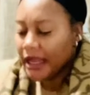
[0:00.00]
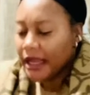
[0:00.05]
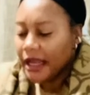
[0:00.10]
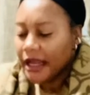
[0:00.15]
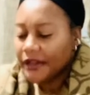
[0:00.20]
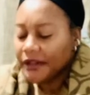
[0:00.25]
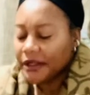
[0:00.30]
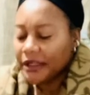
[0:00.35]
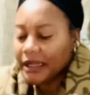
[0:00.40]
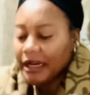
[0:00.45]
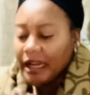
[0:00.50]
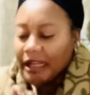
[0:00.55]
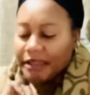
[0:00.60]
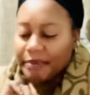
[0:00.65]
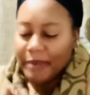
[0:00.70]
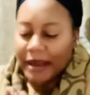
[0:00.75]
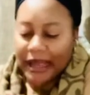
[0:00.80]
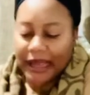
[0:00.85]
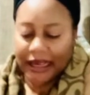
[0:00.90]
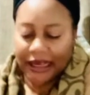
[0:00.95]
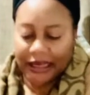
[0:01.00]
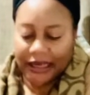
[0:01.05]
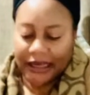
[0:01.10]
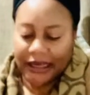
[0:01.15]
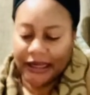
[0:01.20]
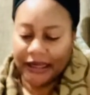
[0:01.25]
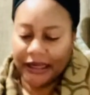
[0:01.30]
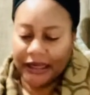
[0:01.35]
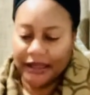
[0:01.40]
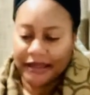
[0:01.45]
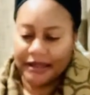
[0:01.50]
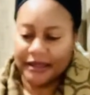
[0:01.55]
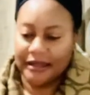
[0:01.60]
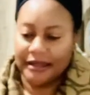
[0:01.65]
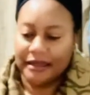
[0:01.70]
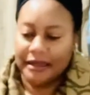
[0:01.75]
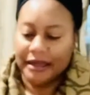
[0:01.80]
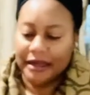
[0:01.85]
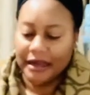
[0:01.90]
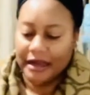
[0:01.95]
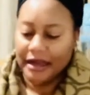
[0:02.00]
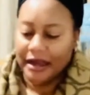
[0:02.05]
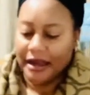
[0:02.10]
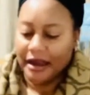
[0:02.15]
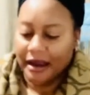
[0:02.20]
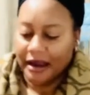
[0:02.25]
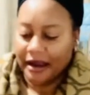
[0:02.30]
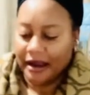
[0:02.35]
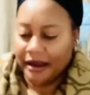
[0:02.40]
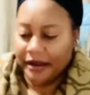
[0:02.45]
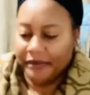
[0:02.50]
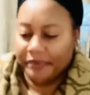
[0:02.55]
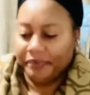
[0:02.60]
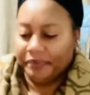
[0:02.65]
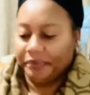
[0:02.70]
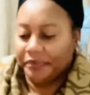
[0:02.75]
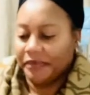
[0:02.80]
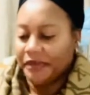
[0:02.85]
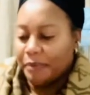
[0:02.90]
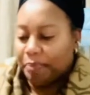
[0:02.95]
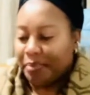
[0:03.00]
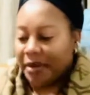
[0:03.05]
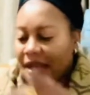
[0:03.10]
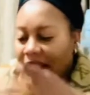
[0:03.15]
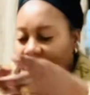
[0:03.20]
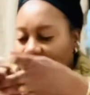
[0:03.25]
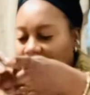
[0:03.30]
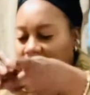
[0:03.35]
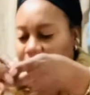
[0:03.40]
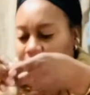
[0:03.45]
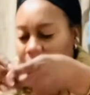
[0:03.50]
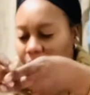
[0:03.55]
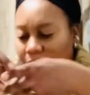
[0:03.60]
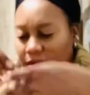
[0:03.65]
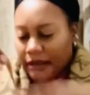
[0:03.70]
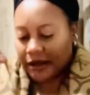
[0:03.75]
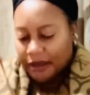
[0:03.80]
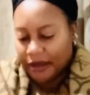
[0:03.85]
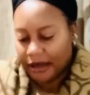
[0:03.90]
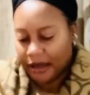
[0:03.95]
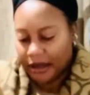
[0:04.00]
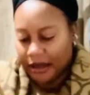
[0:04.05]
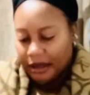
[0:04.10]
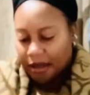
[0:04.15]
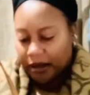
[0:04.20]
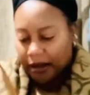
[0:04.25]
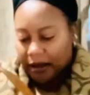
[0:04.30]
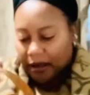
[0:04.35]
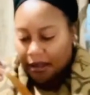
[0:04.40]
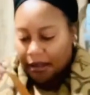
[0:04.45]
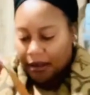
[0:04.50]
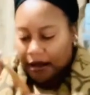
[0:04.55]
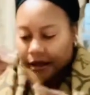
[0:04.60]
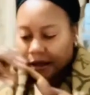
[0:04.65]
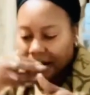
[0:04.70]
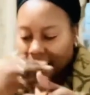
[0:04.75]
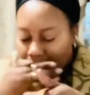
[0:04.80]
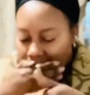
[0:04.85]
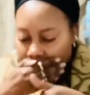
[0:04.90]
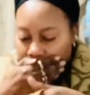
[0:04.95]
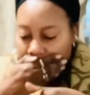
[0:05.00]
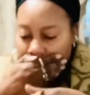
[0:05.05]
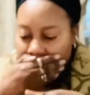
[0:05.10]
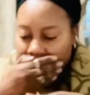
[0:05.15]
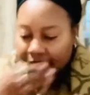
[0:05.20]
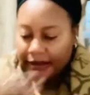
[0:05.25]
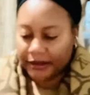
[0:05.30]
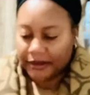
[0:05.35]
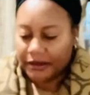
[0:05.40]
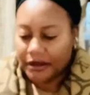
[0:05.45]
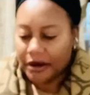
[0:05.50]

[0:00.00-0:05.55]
So the next bag is the bigger version, the